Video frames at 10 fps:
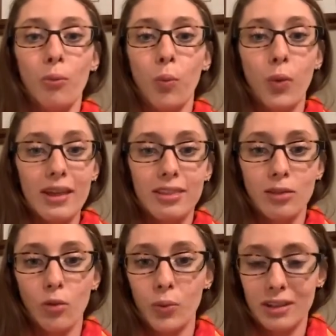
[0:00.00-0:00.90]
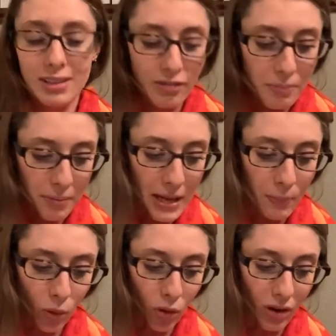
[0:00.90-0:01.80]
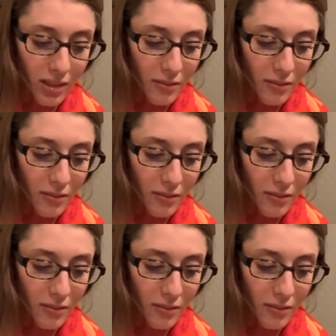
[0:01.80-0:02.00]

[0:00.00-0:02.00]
with different people